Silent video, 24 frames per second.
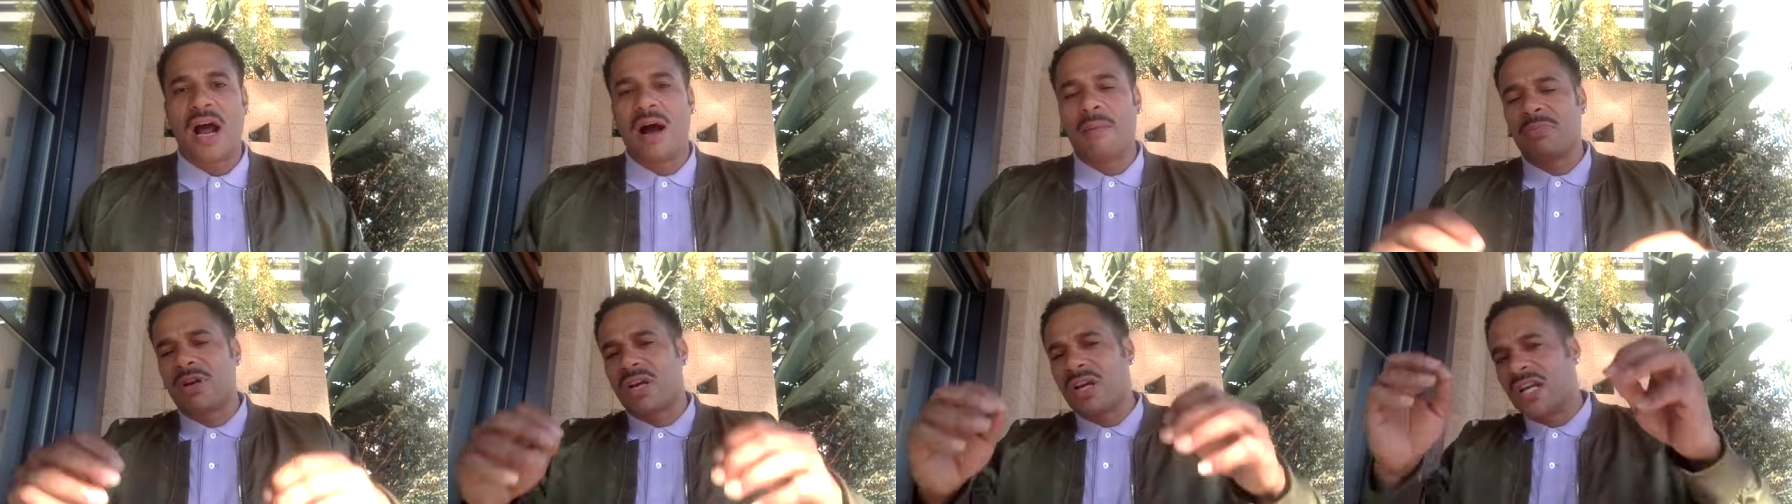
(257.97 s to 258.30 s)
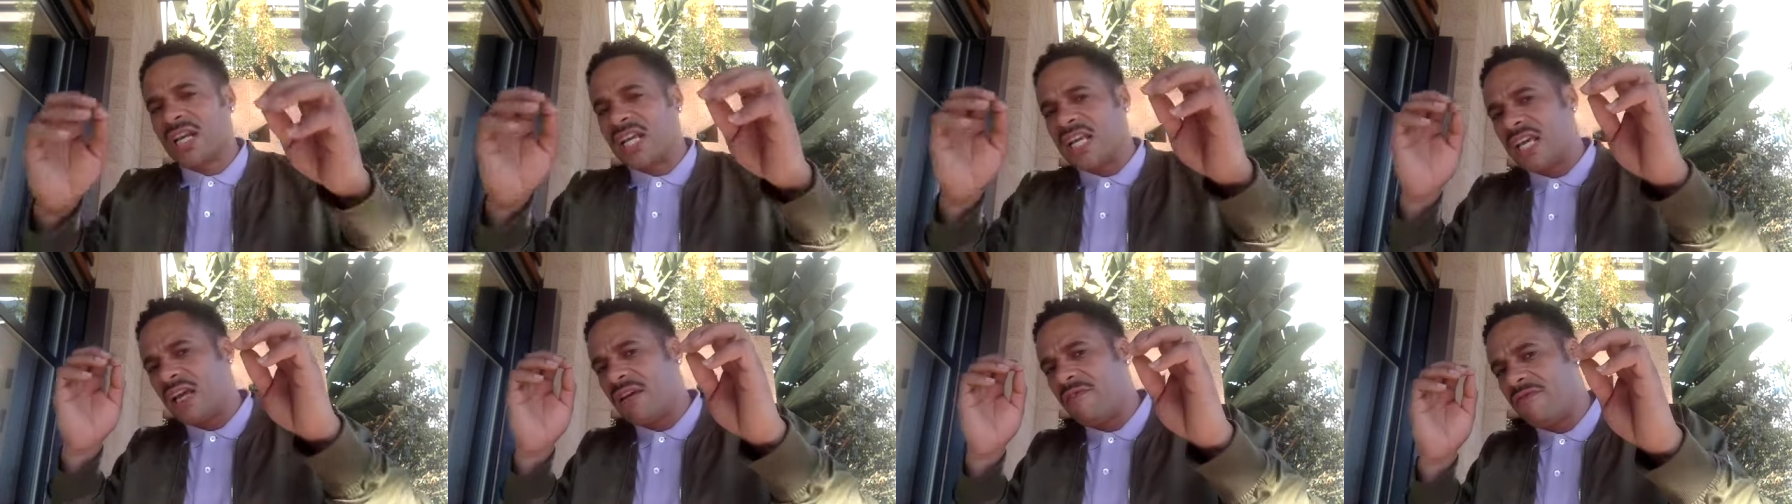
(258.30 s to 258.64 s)
I'm going to
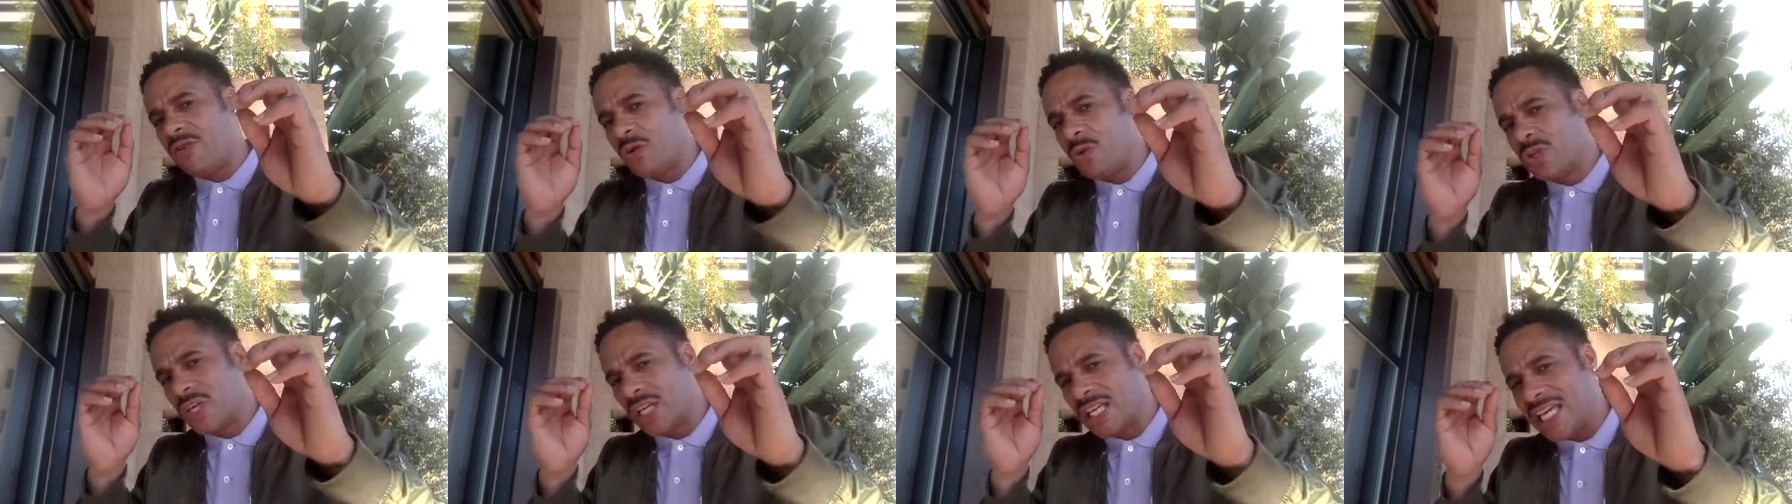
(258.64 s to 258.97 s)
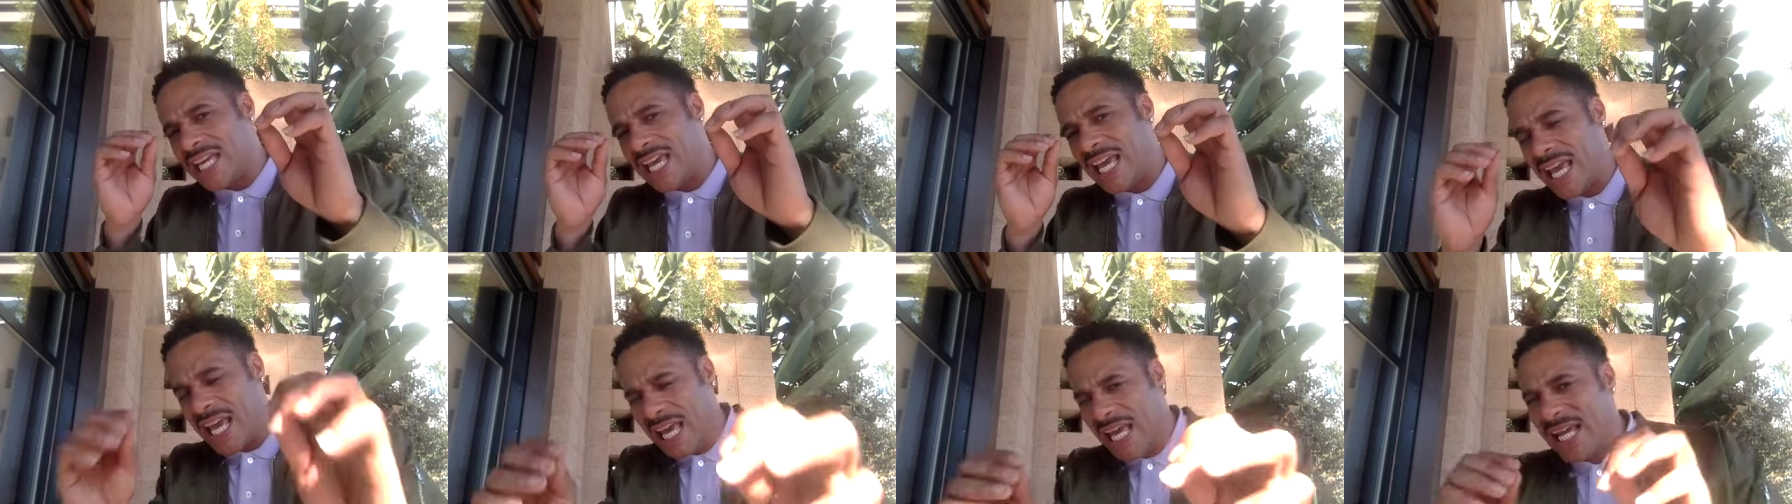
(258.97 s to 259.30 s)
give you the
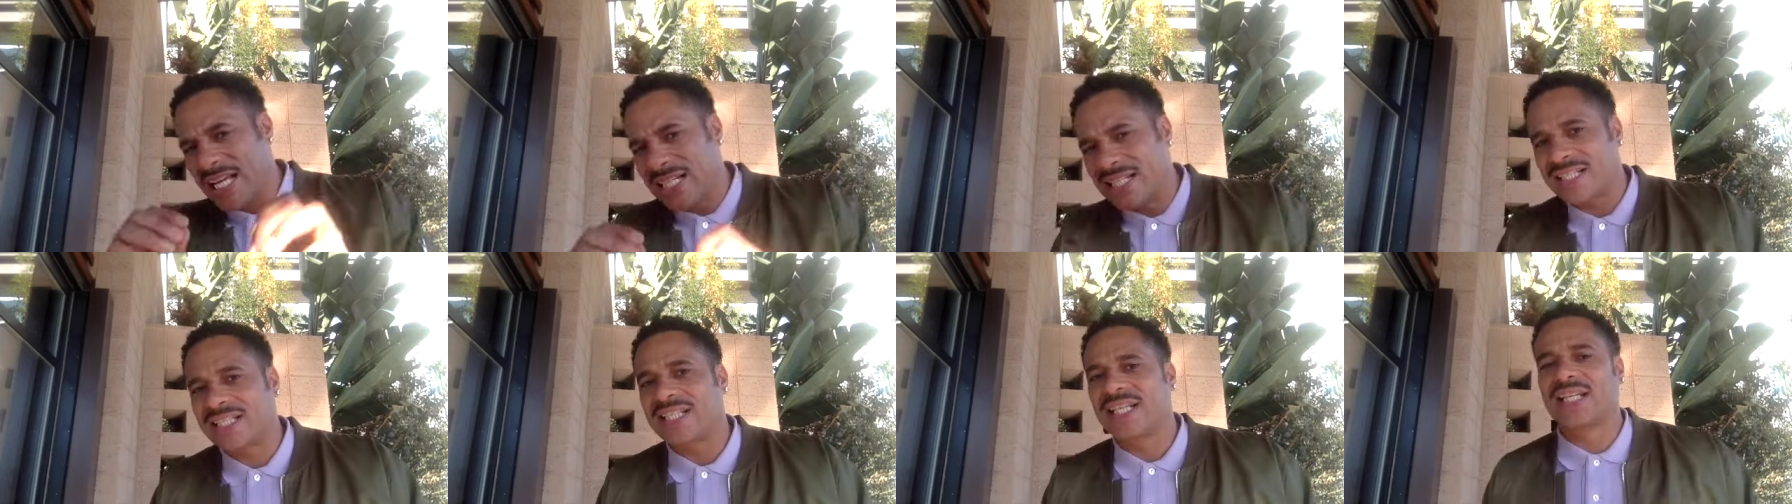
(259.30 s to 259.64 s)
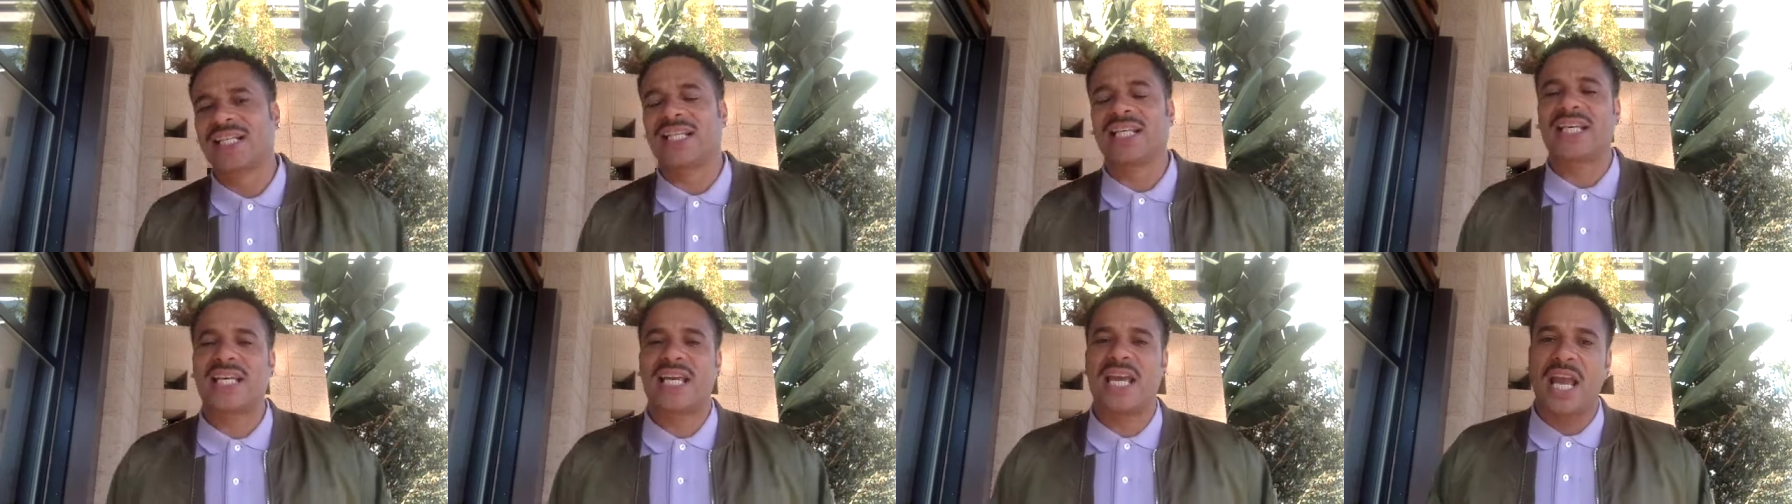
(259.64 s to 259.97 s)
keys to
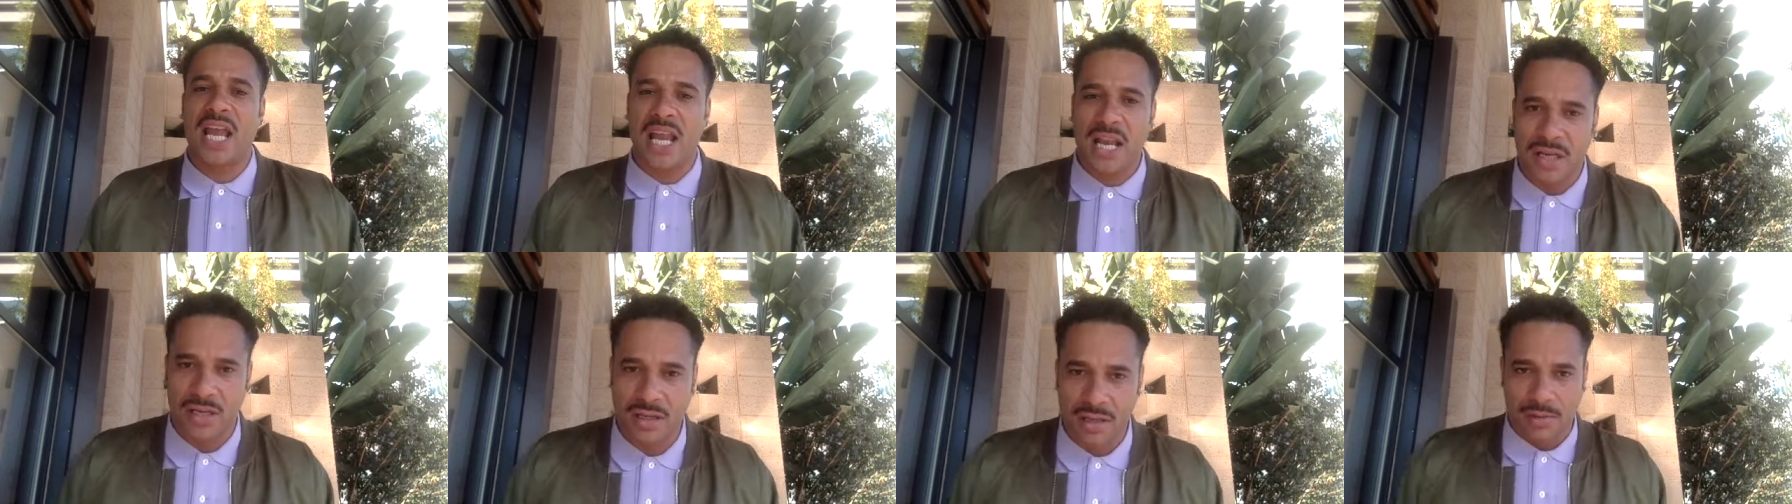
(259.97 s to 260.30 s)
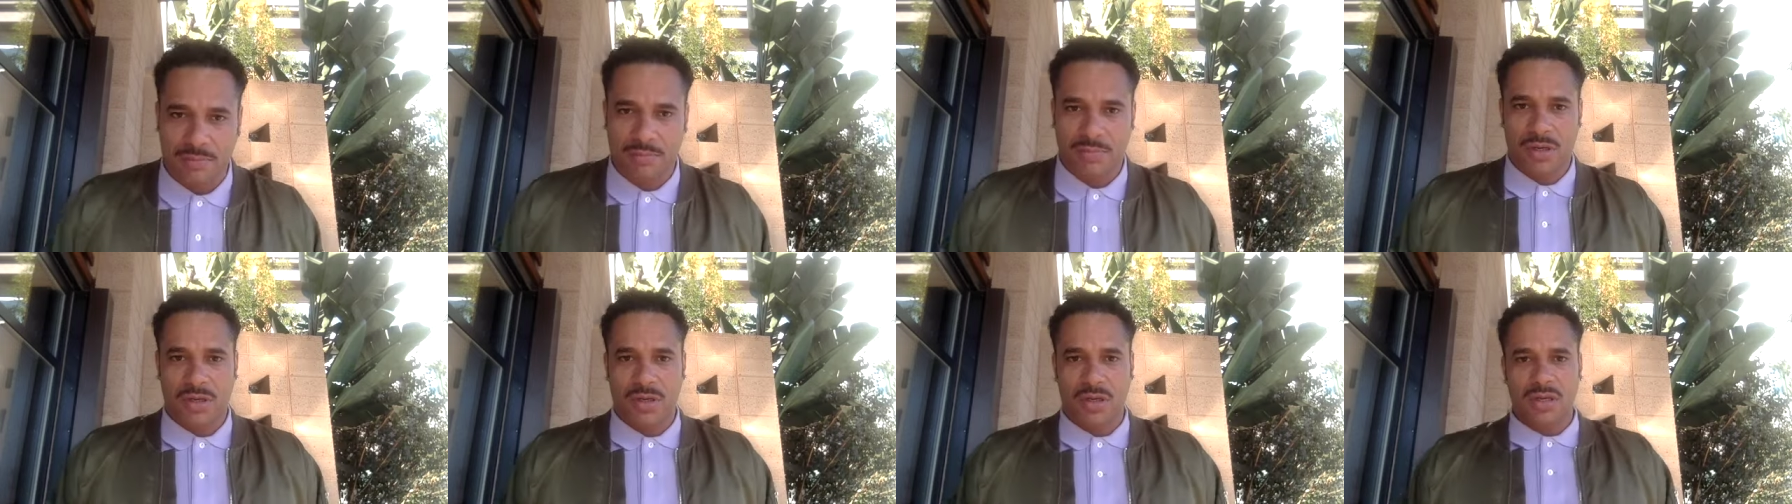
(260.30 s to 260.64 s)
the
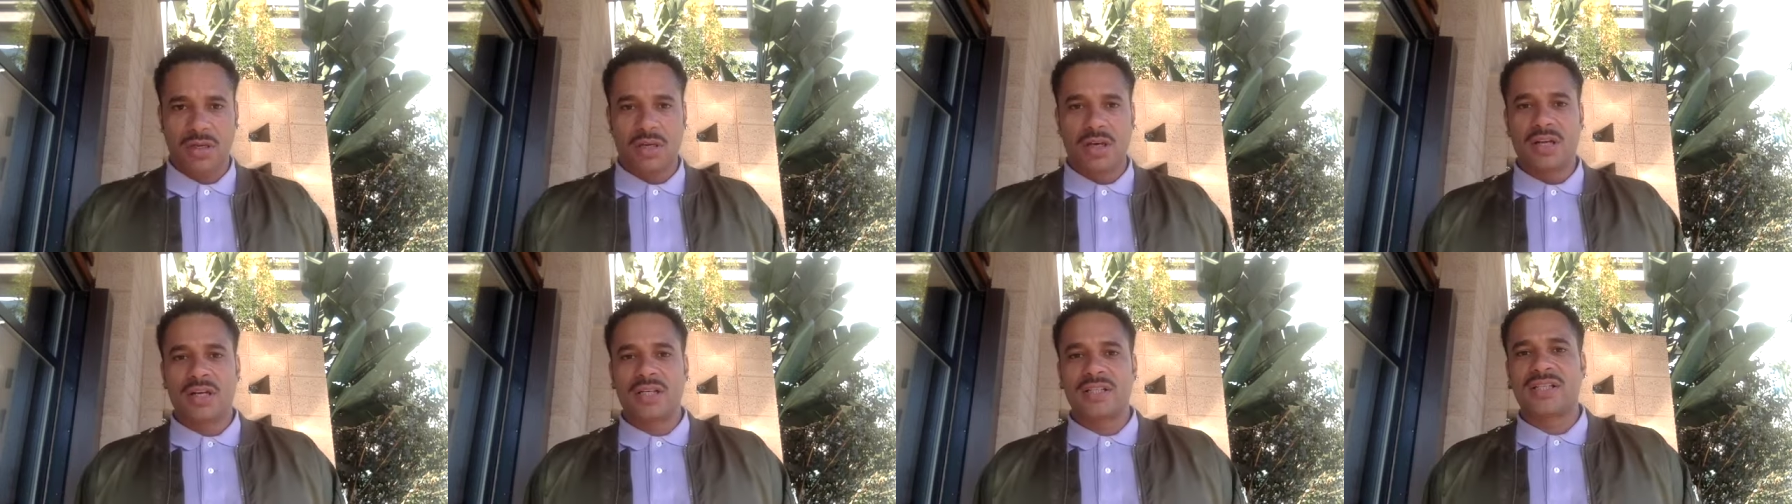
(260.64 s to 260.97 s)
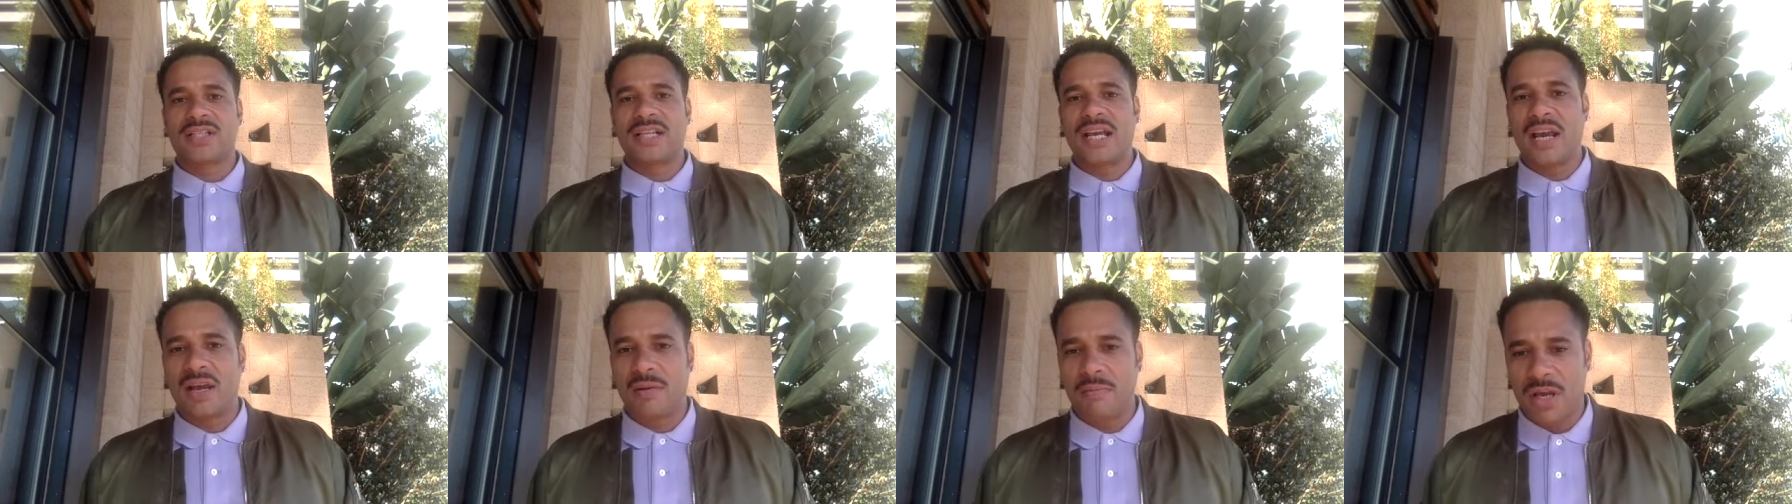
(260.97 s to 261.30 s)
kingdom. You
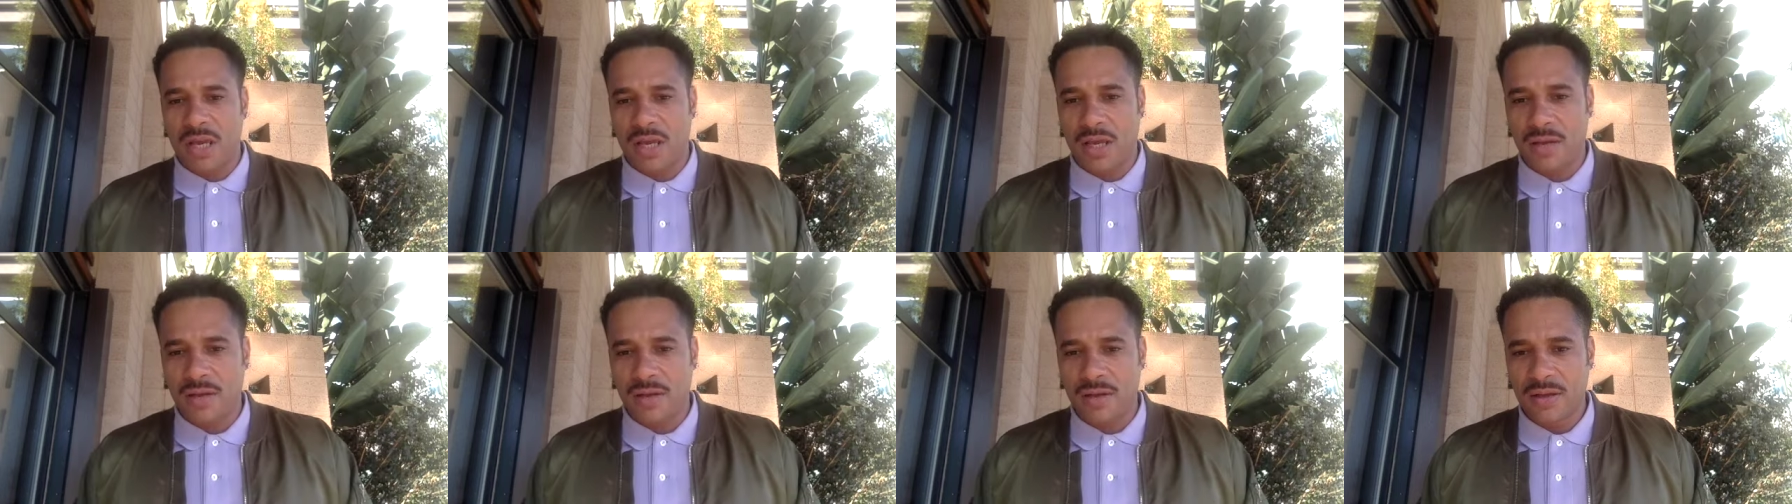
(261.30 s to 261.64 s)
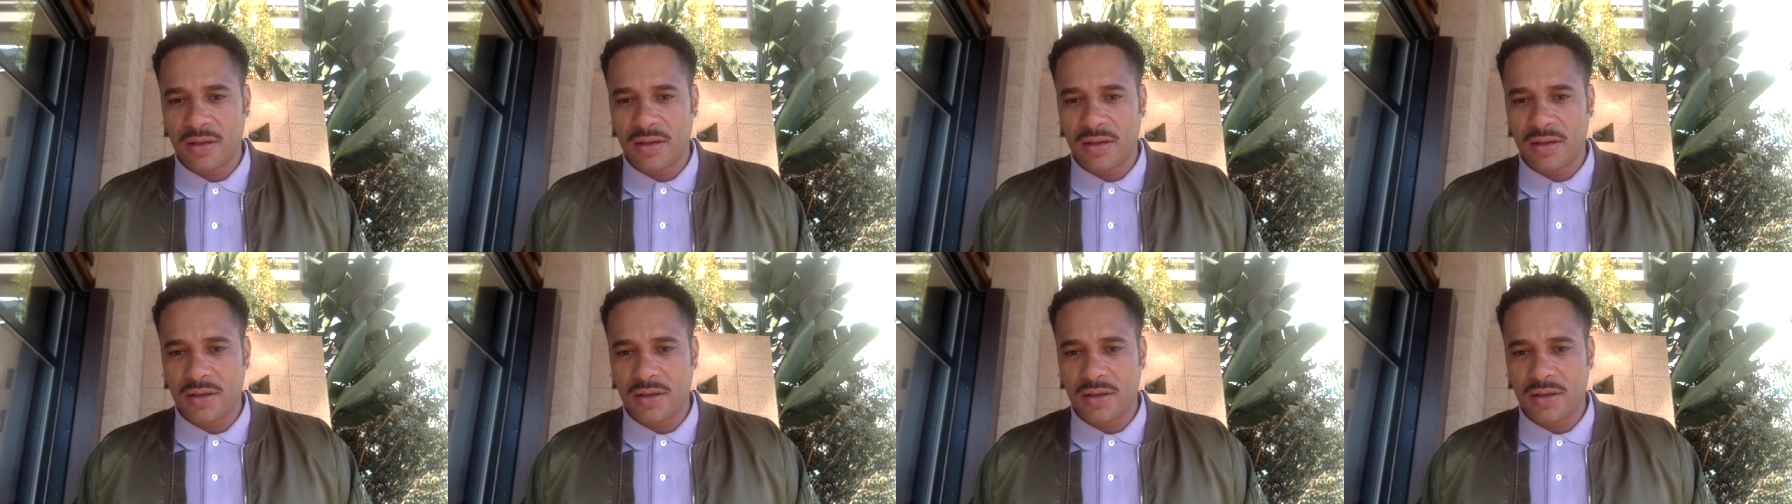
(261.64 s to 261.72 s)
understand me?